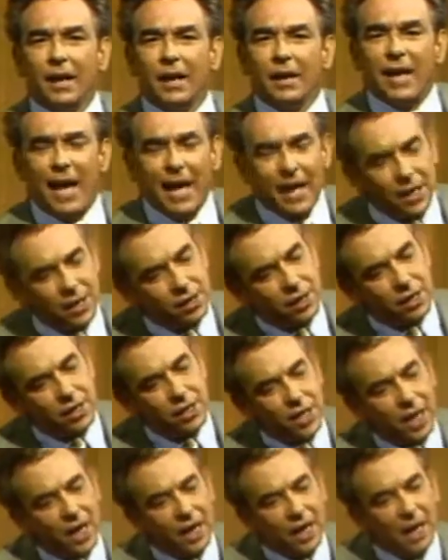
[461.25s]
That is to
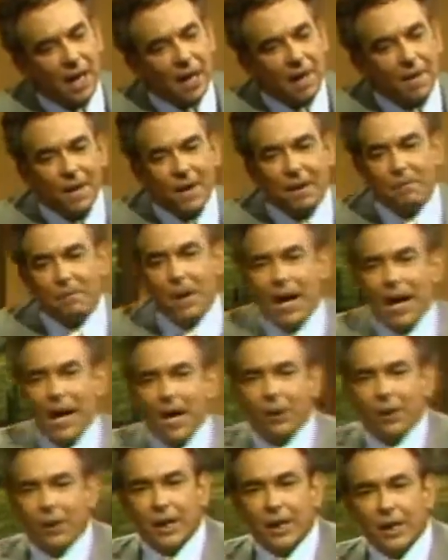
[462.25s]
say that
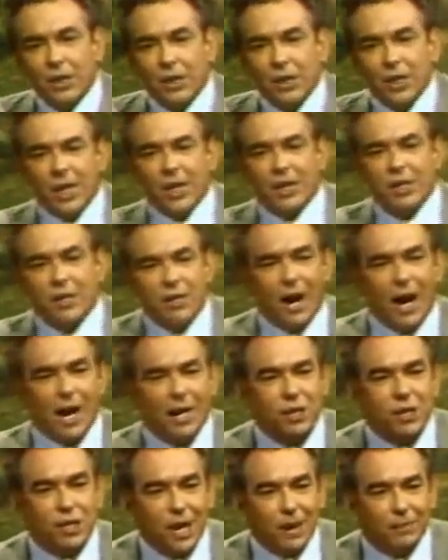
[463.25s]
marriage is not
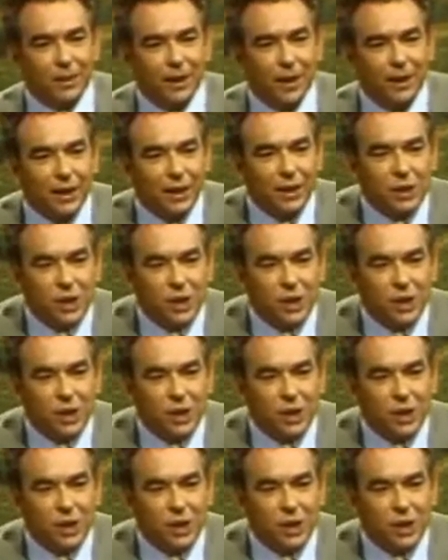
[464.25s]
something that